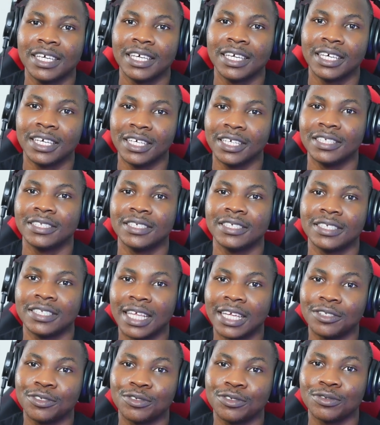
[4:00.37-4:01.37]
it
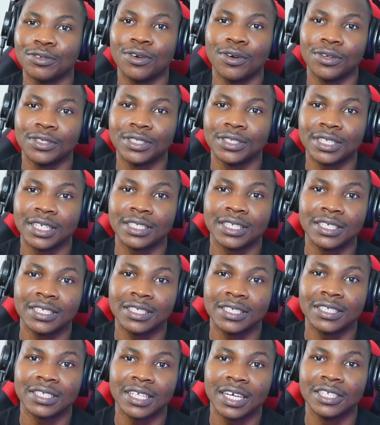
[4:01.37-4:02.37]
the true content.
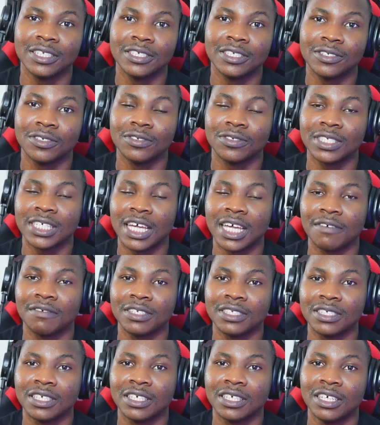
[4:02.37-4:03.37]
Instead, it's going to serve
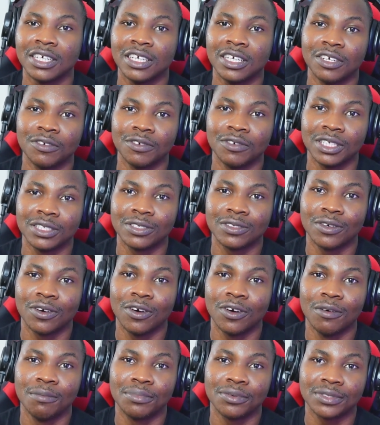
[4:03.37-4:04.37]
it with
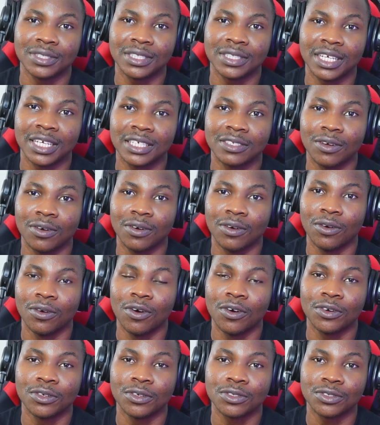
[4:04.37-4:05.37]
unprocessed or
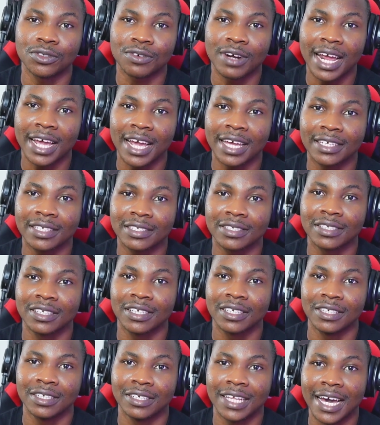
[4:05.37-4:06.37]
unauthorized
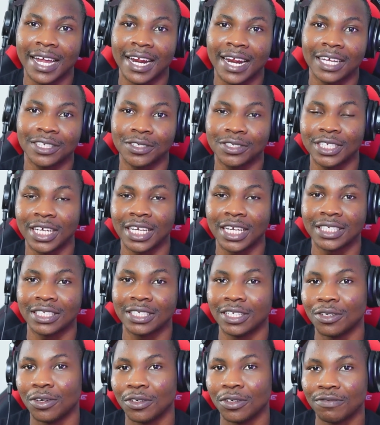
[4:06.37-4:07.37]
data, such as the
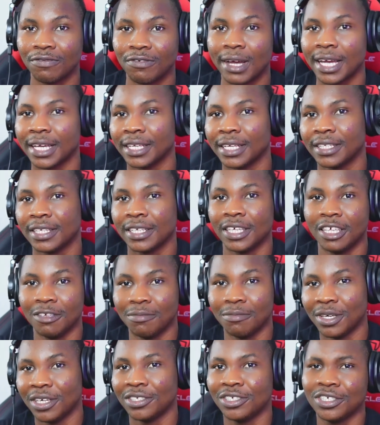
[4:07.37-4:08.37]
not found
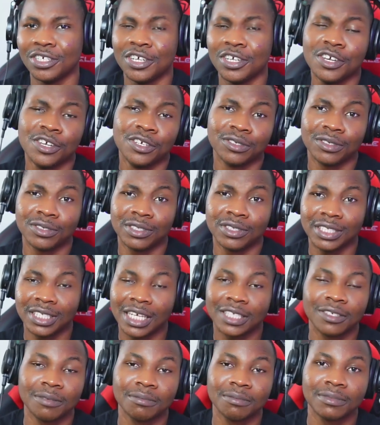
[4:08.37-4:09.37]
image. So these are
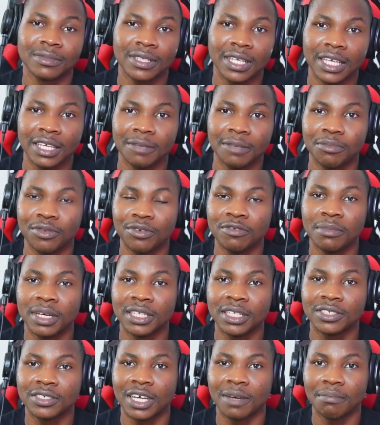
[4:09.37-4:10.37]
some
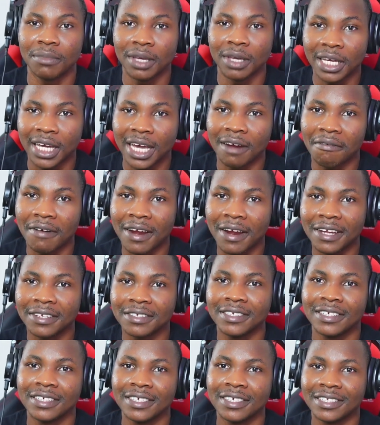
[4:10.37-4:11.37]
improvements you can make around
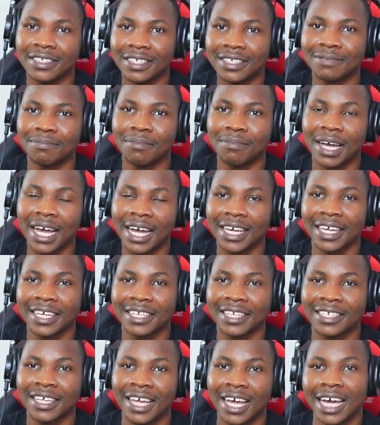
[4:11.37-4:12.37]
this
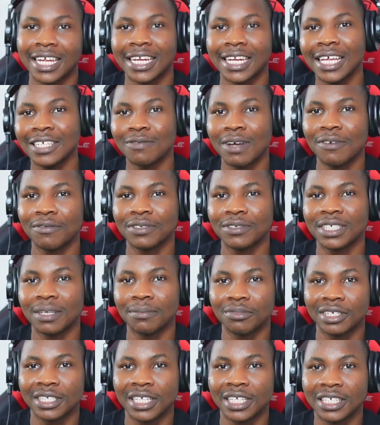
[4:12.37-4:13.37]
backend, and that's why we
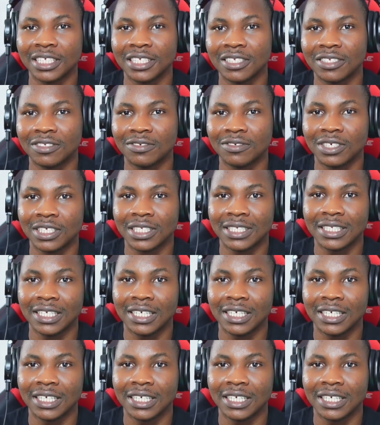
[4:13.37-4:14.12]
separated it into its